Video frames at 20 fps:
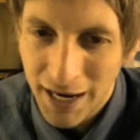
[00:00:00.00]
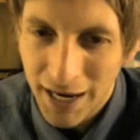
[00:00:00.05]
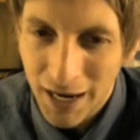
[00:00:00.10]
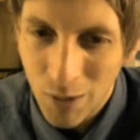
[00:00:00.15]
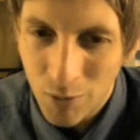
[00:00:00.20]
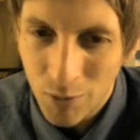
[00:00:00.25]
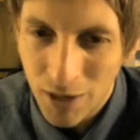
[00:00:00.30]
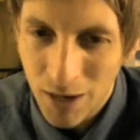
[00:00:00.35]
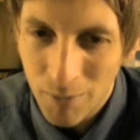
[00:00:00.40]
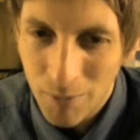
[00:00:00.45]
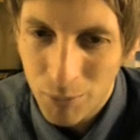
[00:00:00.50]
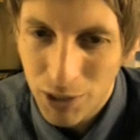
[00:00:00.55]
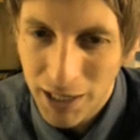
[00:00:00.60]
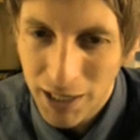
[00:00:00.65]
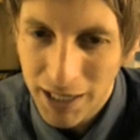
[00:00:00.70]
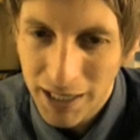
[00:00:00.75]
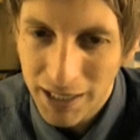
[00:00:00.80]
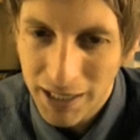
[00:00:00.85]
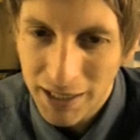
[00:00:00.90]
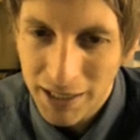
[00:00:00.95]
and when I
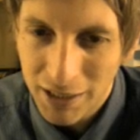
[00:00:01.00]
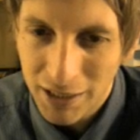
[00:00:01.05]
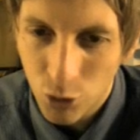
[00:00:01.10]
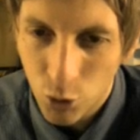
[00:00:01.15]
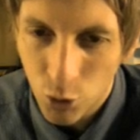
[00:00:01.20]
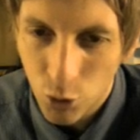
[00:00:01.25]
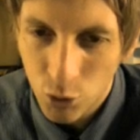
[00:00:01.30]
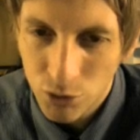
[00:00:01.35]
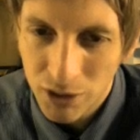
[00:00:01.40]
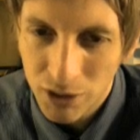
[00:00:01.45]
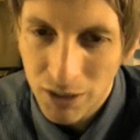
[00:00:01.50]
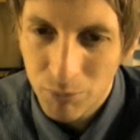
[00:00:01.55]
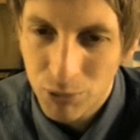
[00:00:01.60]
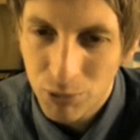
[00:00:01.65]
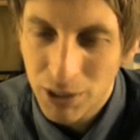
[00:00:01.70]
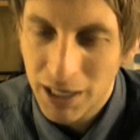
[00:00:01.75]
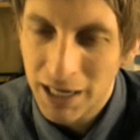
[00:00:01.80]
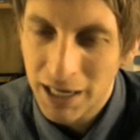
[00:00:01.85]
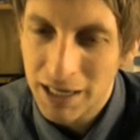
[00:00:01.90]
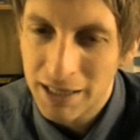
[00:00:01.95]
play it, it'll only
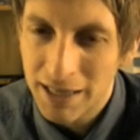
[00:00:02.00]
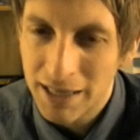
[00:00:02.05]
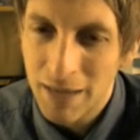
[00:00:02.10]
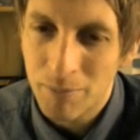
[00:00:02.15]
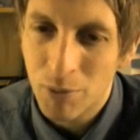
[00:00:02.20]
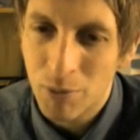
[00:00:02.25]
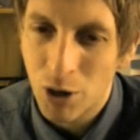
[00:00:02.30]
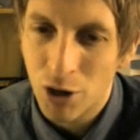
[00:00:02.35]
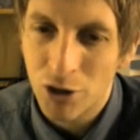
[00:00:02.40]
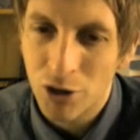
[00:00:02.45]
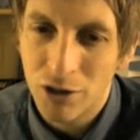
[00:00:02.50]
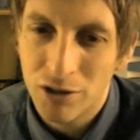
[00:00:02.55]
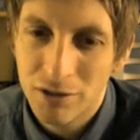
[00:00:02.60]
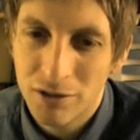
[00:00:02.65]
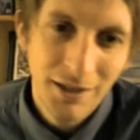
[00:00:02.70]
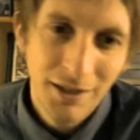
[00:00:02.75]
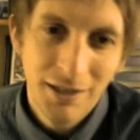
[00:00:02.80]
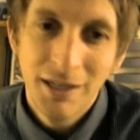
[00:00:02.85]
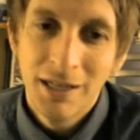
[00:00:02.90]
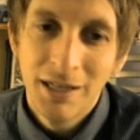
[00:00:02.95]
play that part.
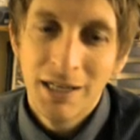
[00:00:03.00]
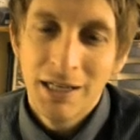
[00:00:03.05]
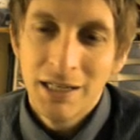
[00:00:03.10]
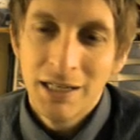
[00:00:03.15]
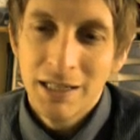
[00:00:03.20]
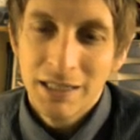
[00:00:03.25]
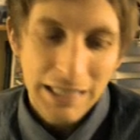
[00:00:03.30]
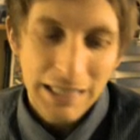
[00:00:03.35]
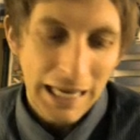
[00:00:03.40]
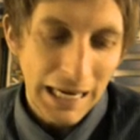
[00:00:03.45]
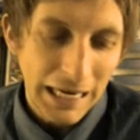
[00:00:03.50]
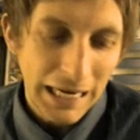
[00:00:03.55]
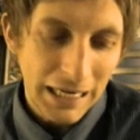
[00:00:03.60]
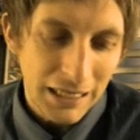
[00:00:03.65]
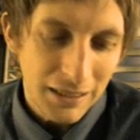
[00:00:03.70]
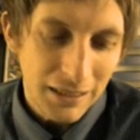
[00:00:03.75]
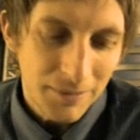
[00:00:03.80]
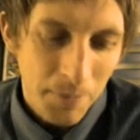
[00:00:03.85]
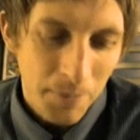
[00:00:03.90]
Okay,